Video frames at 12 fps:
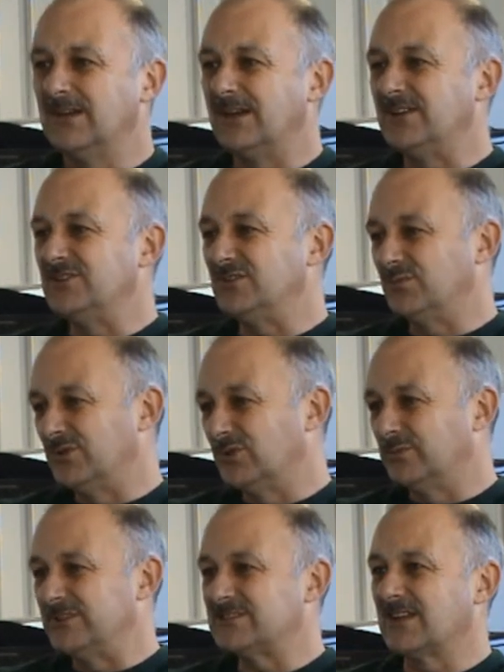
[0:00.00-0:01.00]
and you
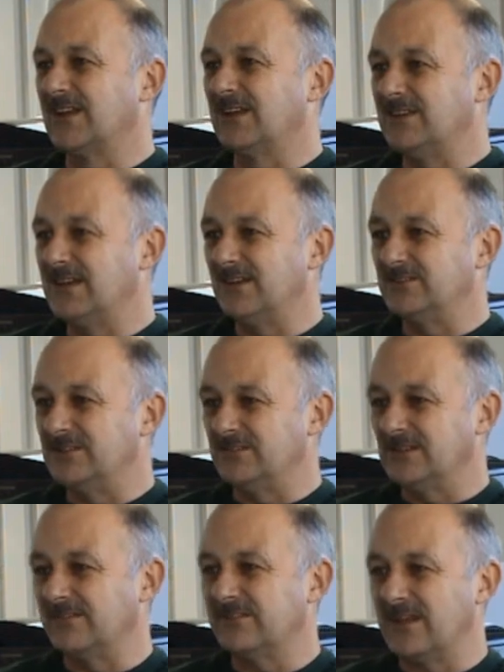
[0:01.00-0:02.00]
will be staying now, and you
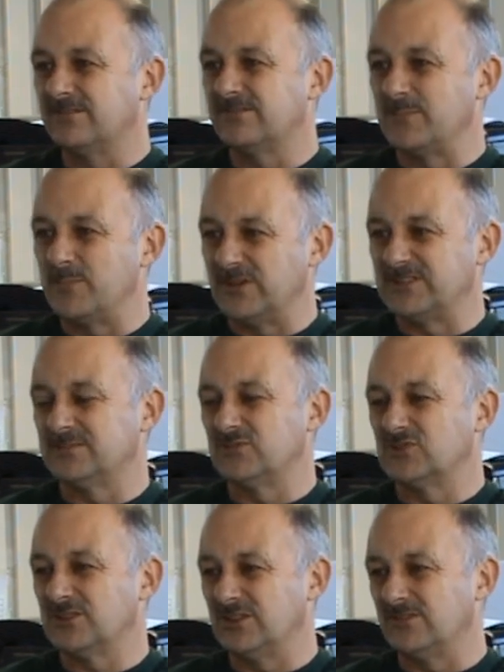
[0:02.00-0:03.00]
can have every piece of
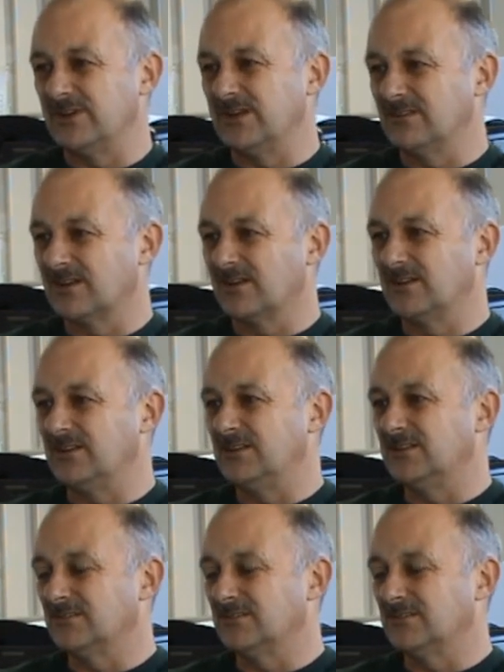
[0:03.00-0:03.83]
machinery out and clean it."